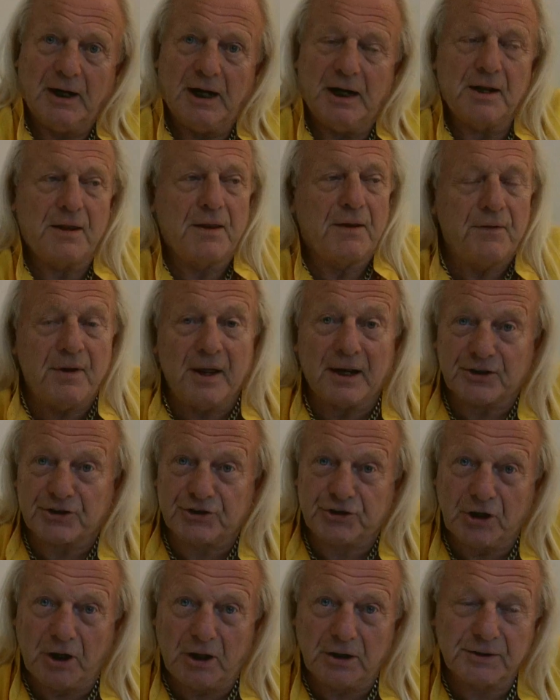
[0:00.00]
And in the next
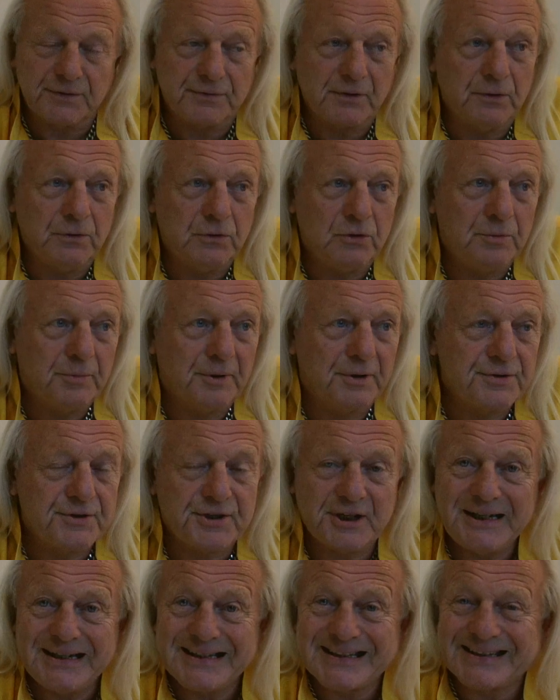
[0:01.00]
charge of the
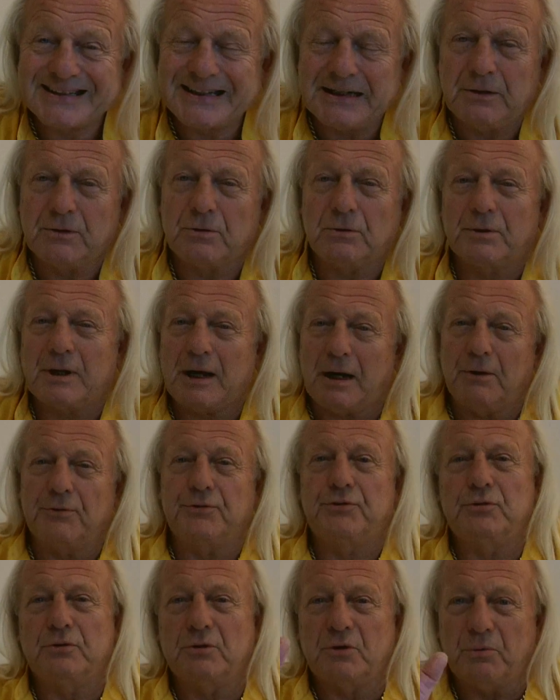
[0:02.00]
Normans, he singled
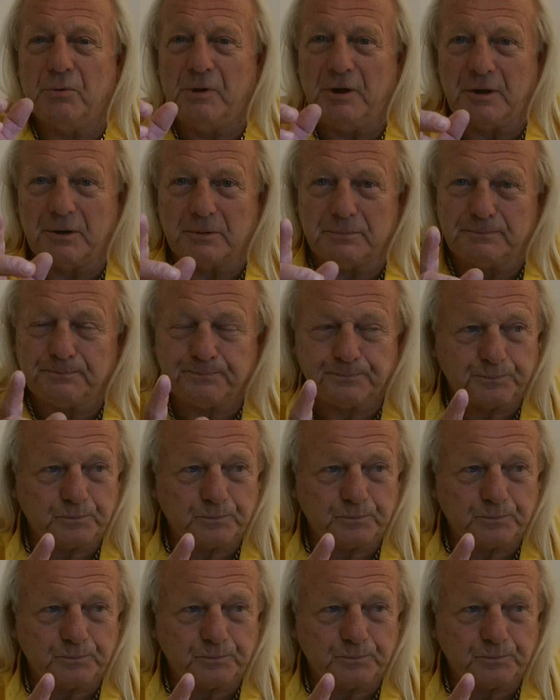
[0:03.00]
out Duke William,